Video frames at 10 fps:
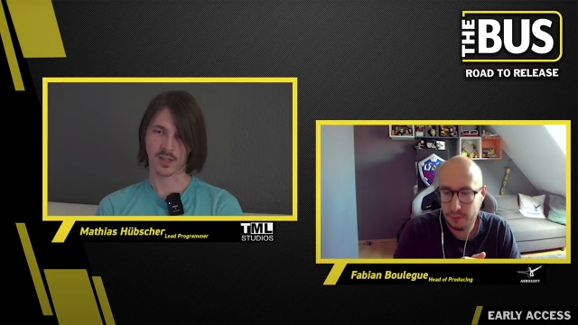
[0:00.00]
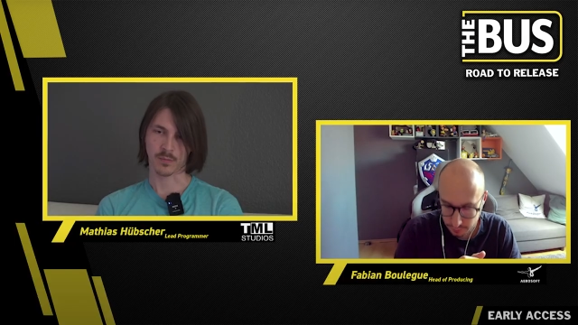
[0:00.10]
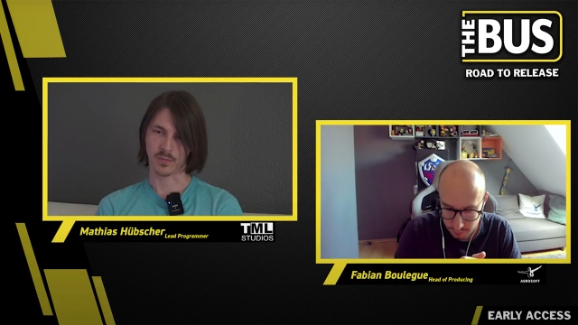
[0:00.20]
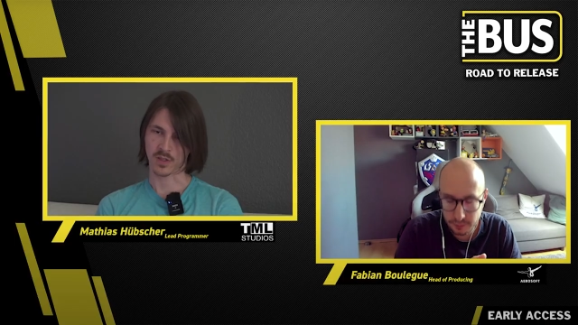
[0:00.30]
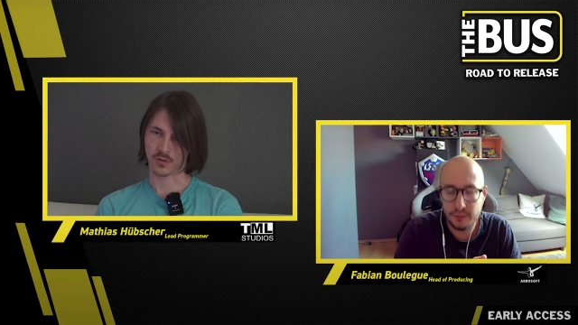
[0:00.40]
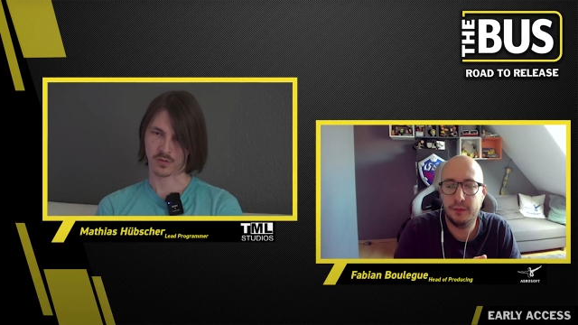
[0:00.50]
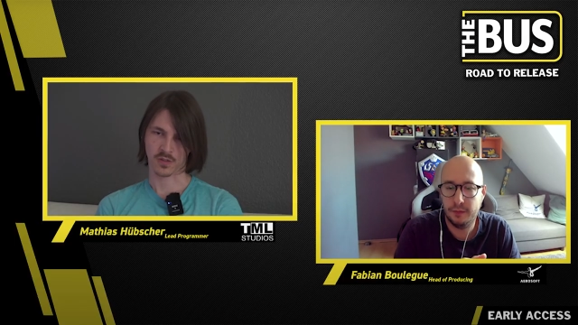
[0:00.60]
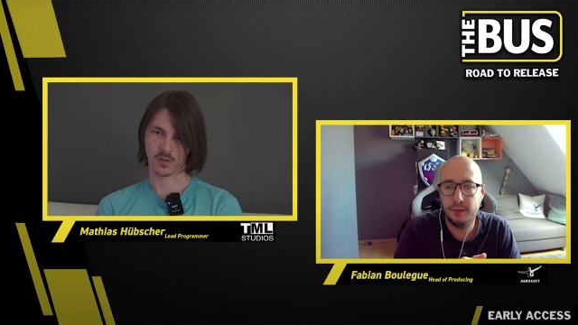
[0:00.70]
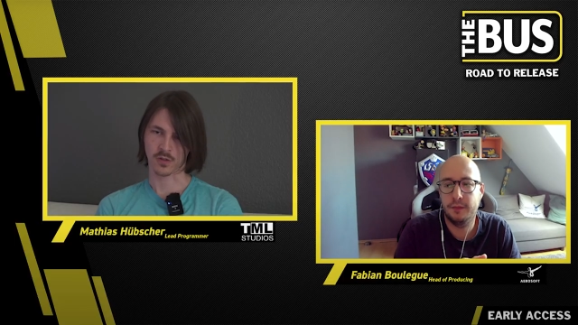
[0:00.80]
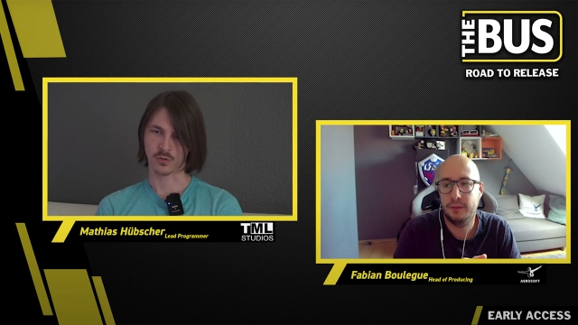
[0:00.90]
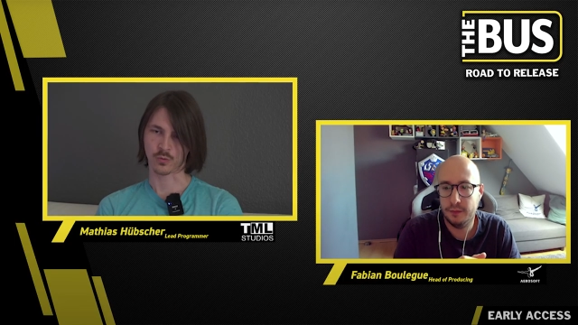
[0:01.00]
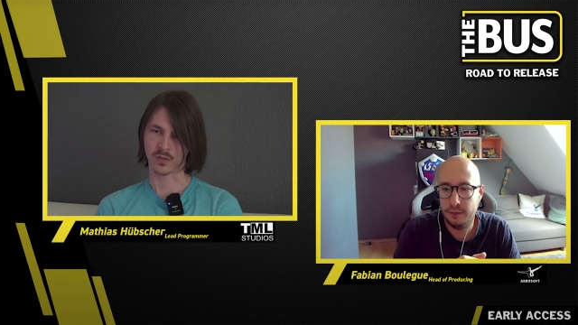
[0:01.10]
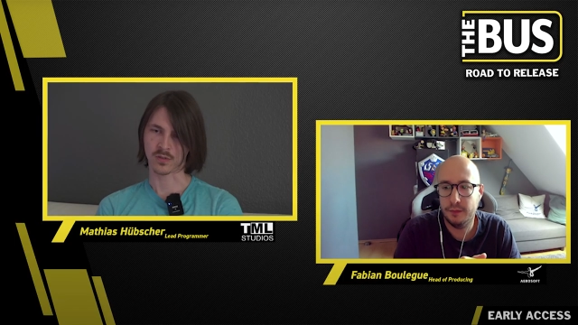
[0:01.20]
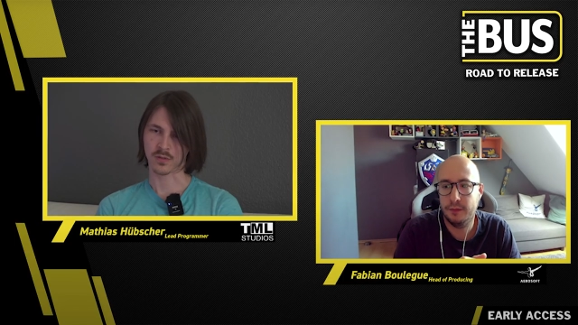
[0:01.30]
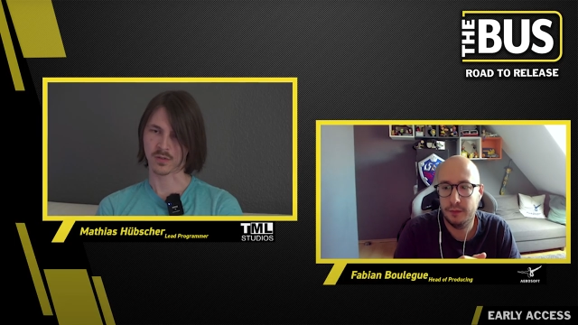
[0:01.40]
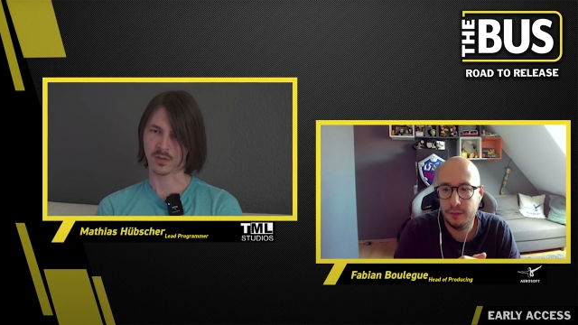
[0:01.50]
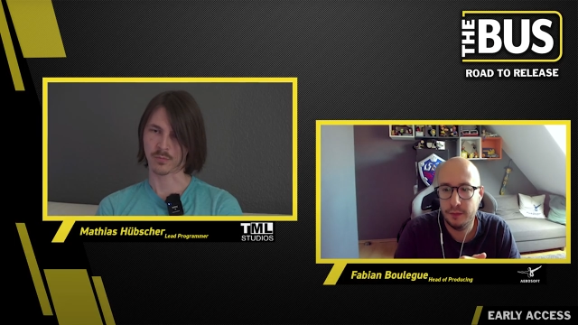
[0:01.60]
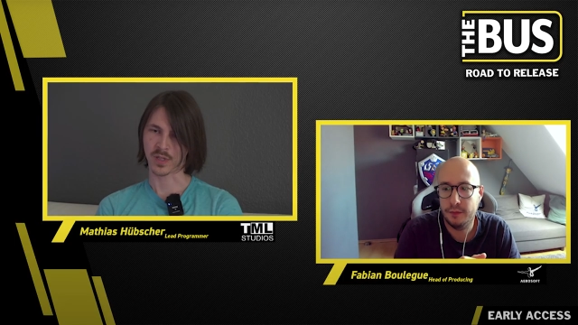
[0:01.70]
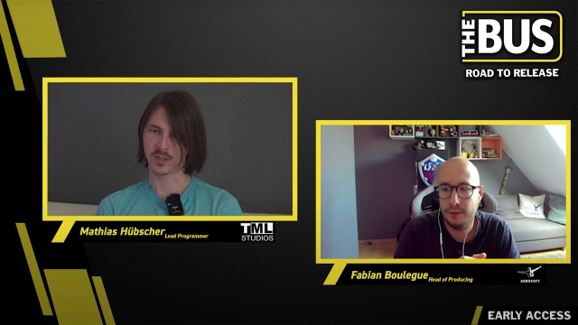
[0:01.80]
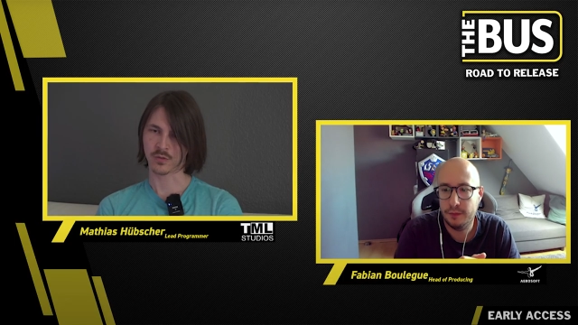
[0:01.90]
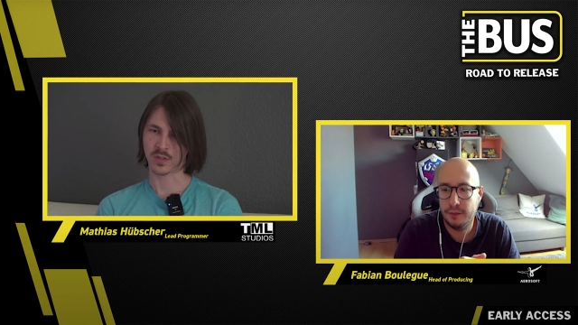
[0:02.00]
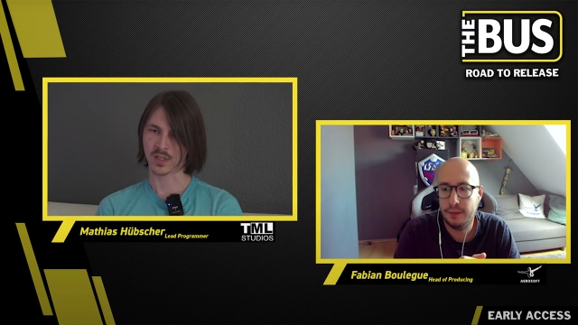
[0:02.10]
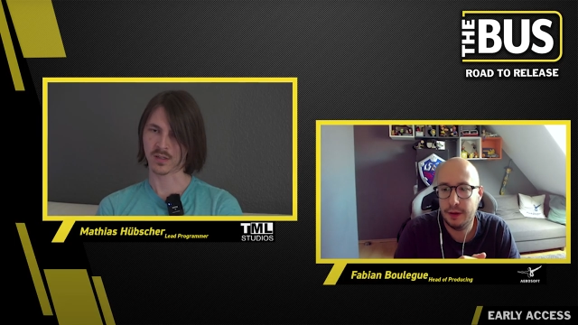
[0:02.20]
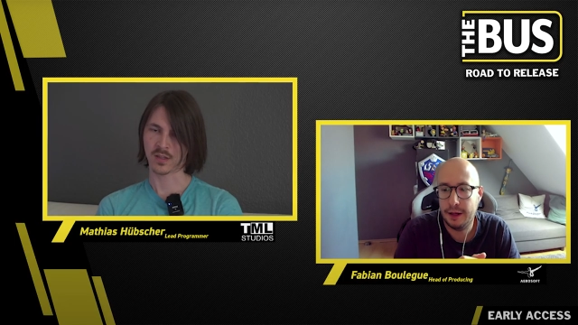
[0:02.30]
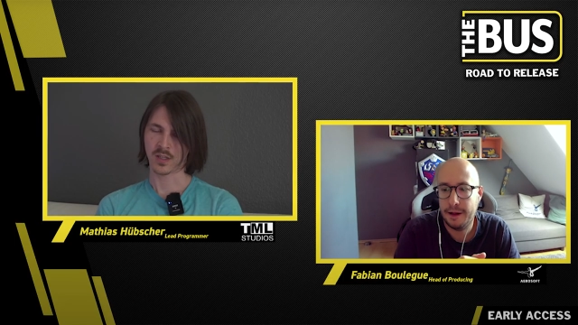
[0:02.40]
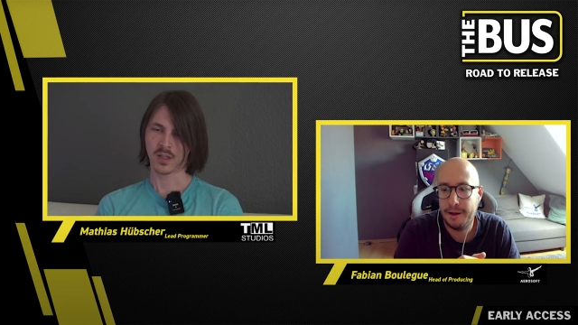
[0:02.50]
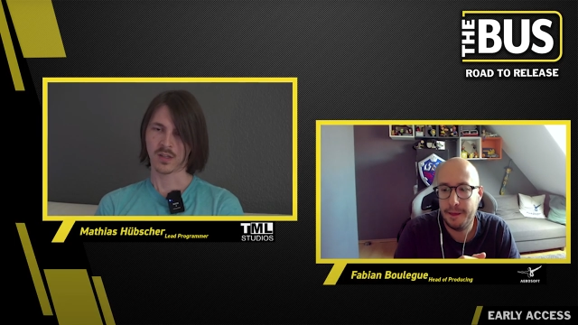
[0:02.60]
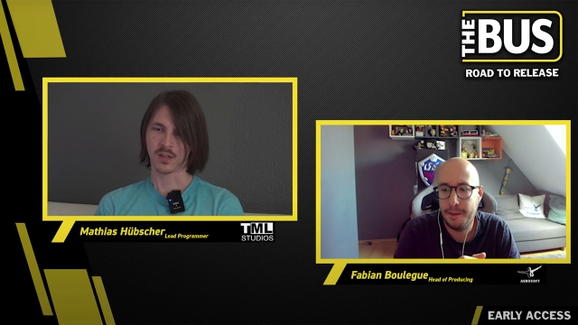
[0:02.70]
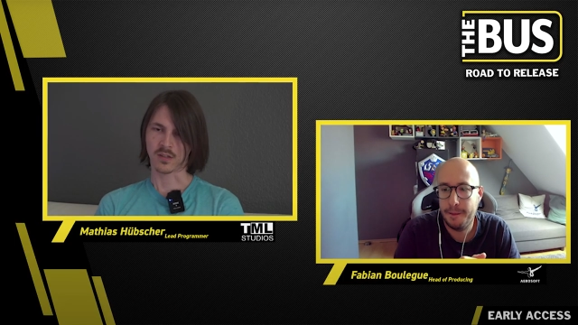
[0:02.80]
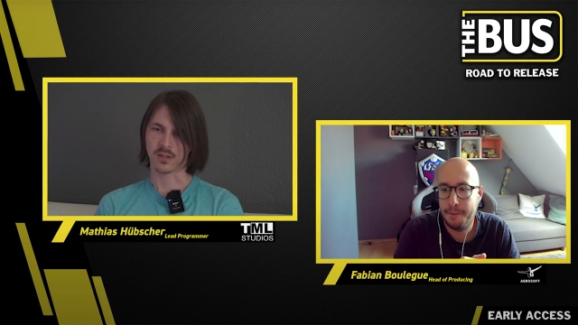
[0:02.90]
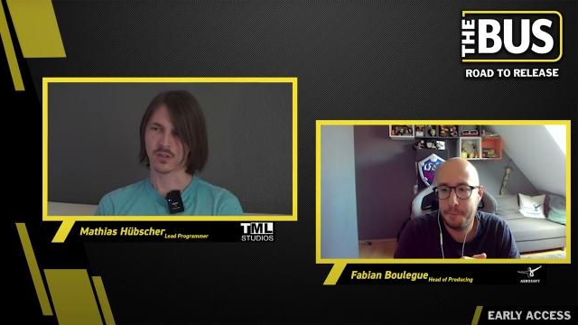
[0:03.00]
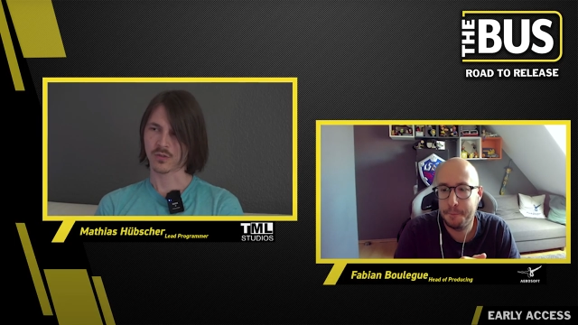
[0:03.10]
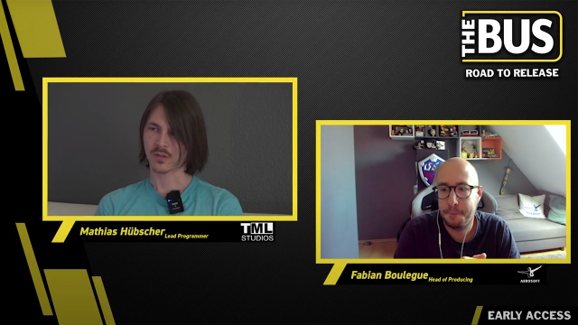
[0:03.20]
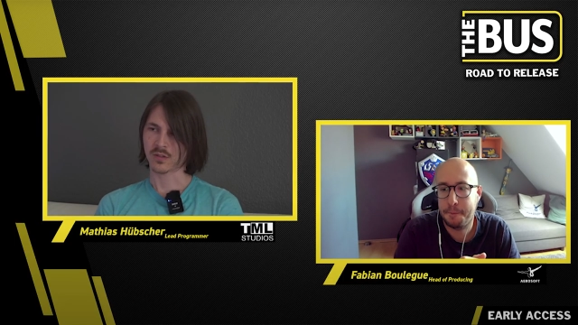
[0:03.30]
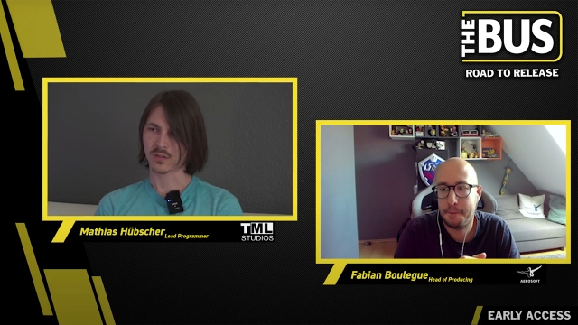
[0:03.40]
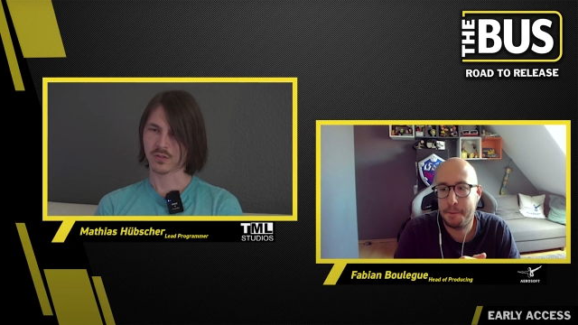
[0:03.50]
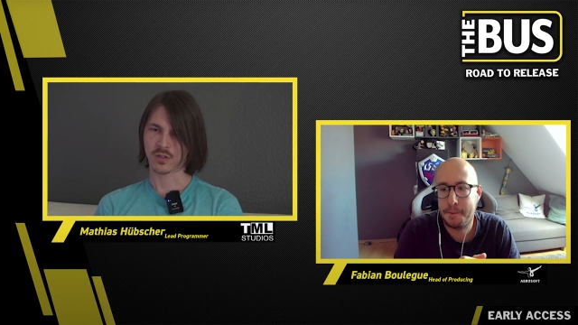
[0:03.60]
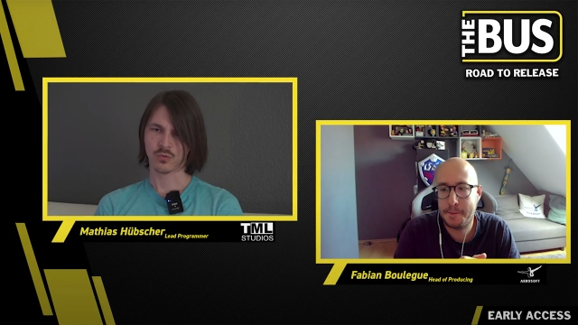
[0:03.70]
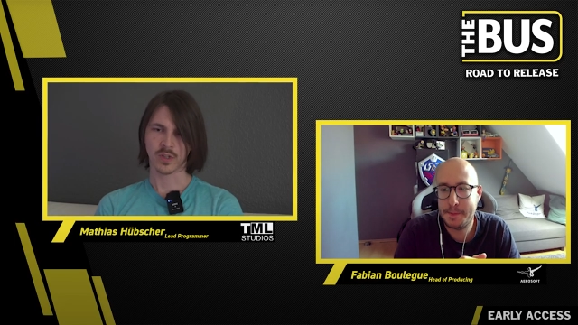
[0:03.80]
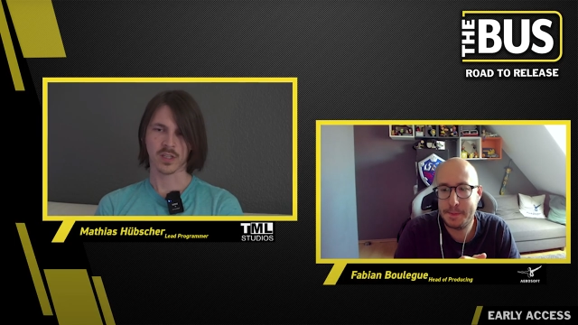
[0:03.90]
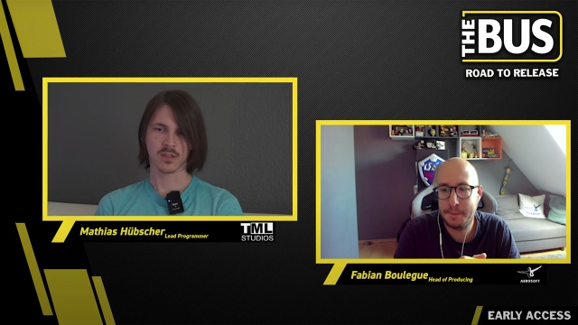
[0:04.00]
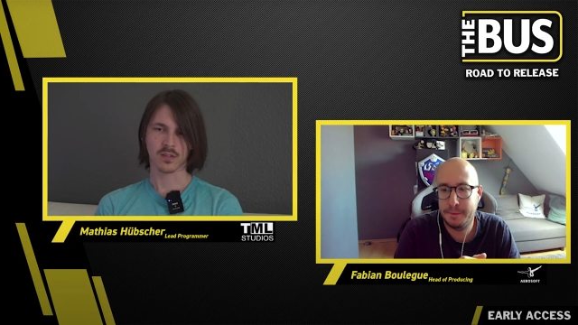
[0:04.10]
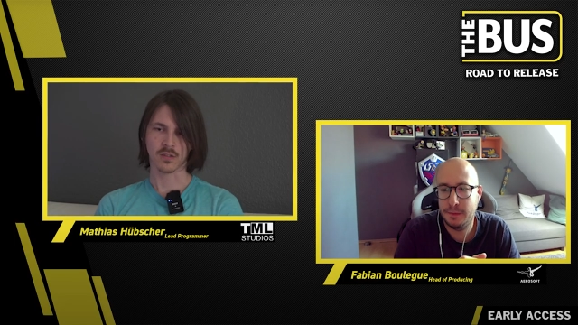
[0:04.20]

Speaker 1: them in external tools, um, but you can uh, create